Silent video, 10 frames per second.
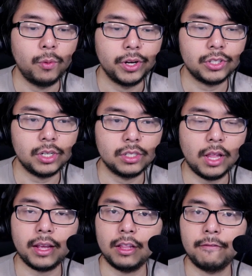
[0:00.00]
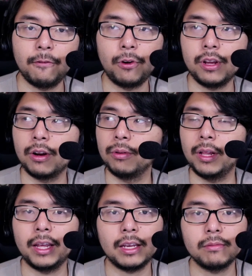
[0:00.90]
which is likely for, you know,
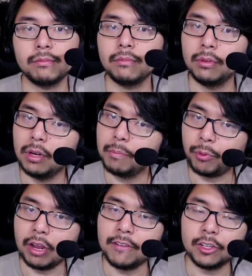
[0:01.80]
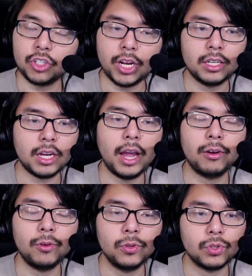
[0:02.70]
like previous gen
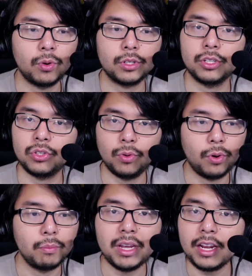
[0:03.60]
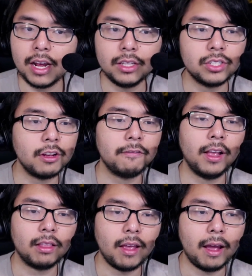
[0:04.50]
titles or to store media and stuff
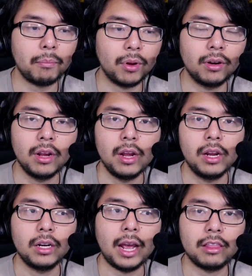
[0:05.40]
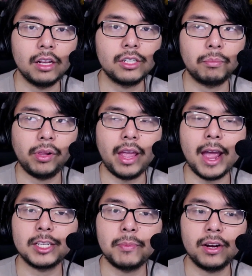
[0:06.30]
like that. But I think to play
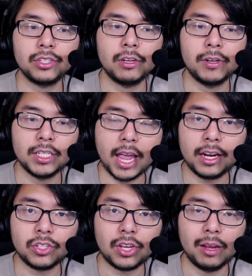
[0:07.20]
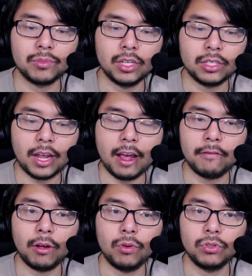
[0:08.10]
Xbox Series X games and to
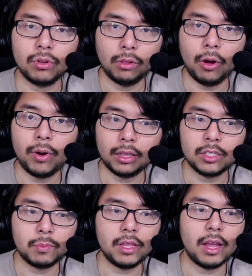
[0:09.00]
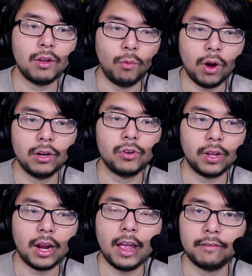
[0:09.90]
have those load at the speed that you want, you're
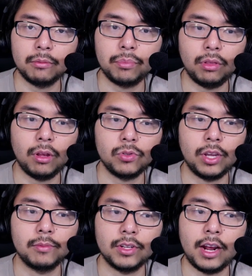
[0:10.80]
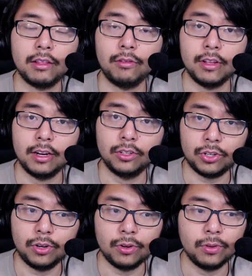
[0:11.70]
going to have to put those games in either the
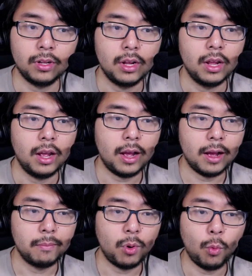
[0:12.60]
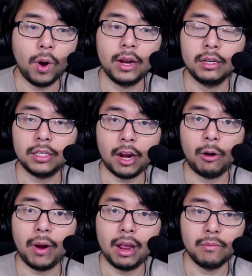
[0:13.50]
internal um, one
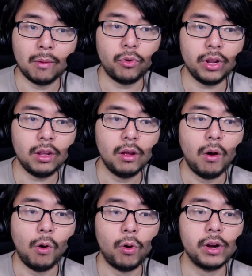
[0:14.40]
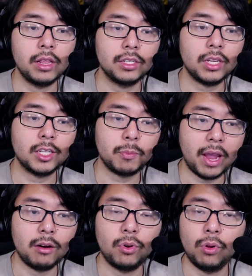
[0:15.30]
terabyte memory or in this
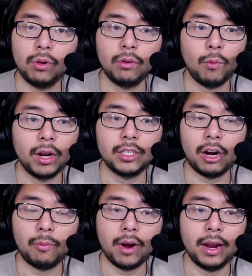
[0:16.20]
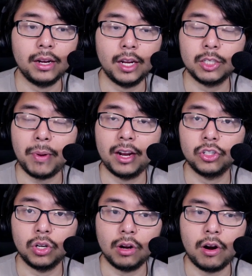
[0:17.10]
expandable one terabyte
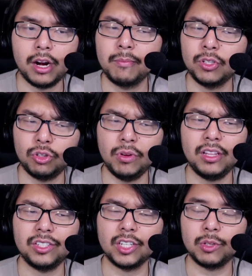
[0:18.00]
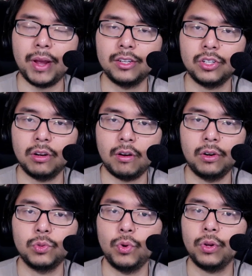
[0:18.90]
expansion card. And I'm assuming these expansion
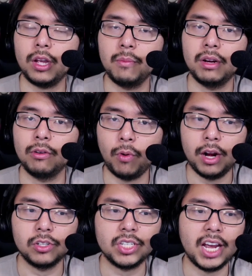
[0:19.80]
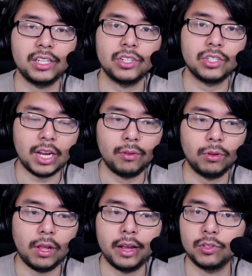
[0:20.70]
cards will come in greater sizes down
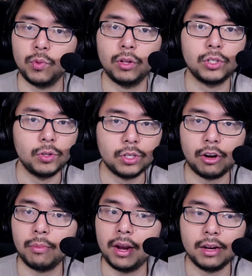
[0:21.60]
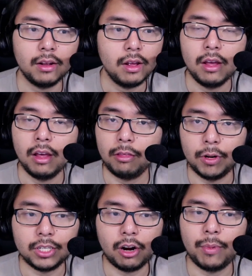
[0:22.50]
the line as well two terabyte,
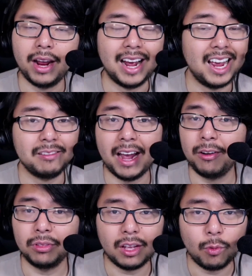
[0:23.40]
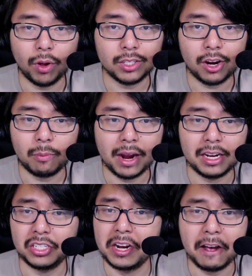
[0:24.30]
three terabyte. I, I don't think one terabyte
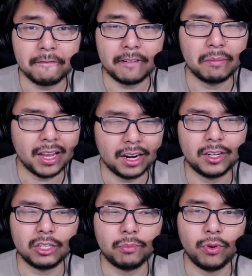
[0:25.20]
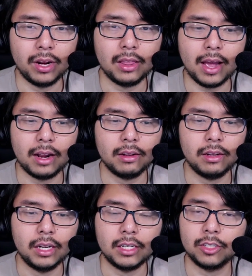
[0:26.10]
is enough. I'm kind of disappointed that
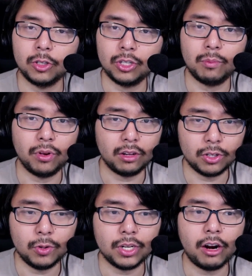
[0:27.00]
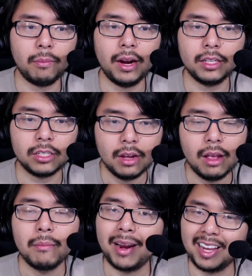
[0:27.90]
it doesn't ship with two terabytes,
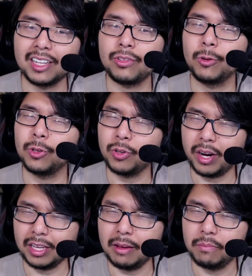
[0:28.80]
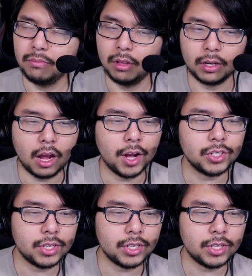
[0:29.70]
but I guess they're also trying to keep the cost